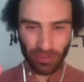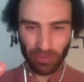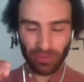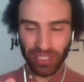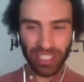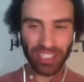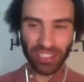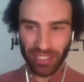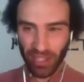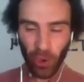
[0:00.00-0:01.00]

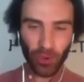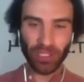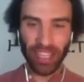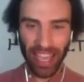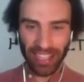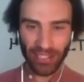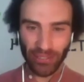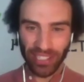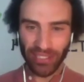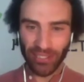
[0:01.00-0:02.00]
ridiculous codes to
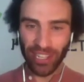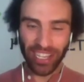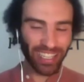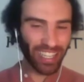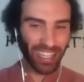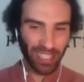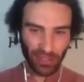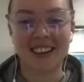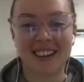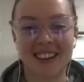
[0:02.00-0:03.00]
enter into, like
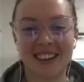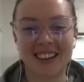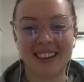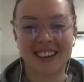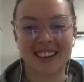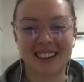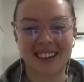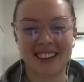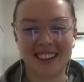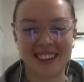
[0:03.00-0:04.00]
to find
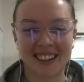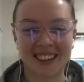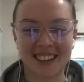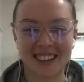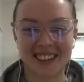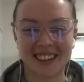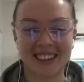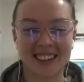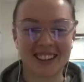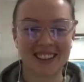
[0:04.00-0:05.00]
underground studies. That's
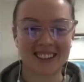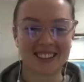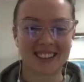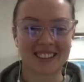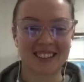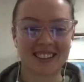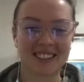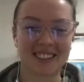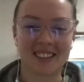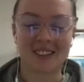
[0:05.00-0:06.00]
what like and
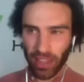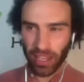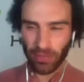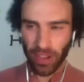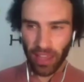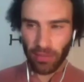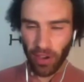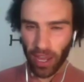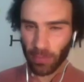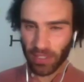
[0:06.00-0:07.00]
even with like other
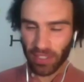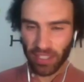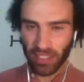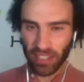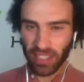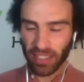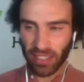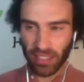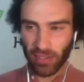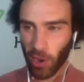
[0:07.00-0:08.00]
vitamins and things like that,
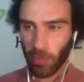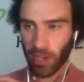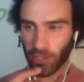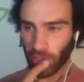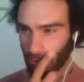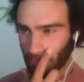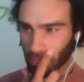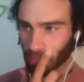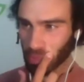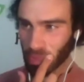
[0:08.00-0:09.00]
there's so much
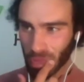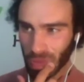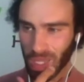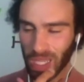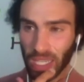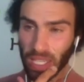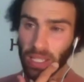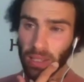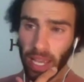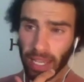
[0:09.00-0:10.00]

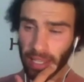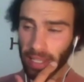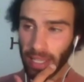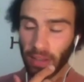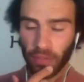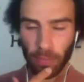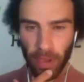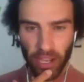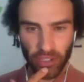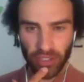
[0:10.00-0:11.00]
like
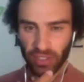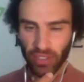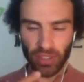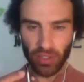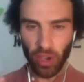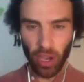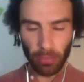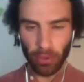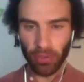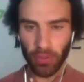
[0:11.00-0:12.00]
information that's just not
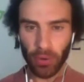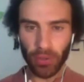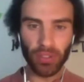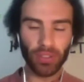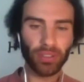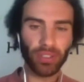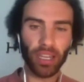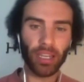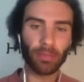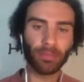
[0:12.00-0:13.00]
put forward.
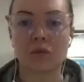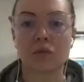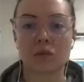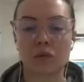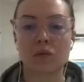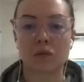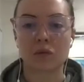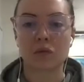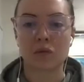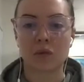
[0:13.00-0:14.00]
And
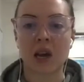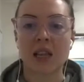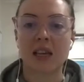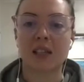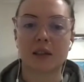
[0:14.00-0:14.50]
that's a great example.